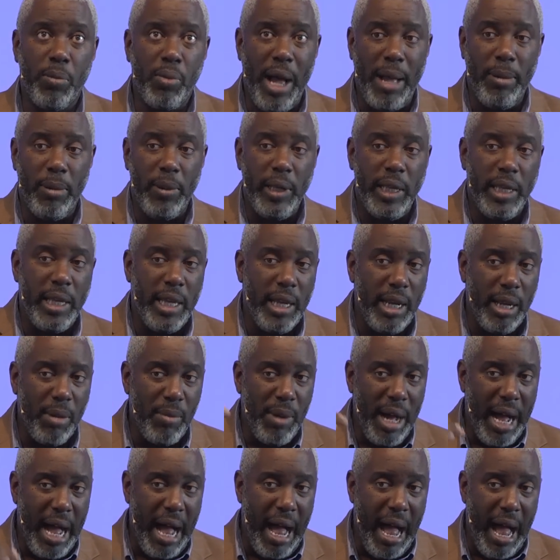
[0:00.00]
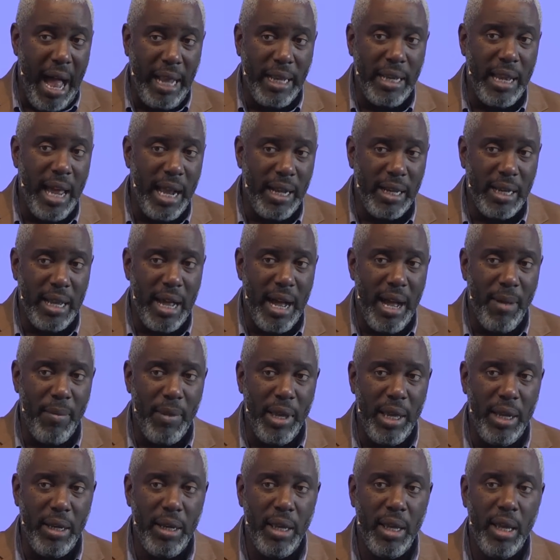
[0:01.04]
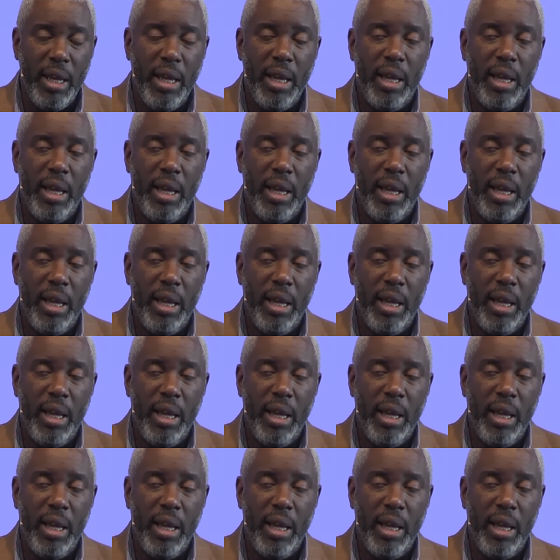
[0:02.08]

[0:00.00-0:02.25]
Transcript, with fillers: probably getting behind that comment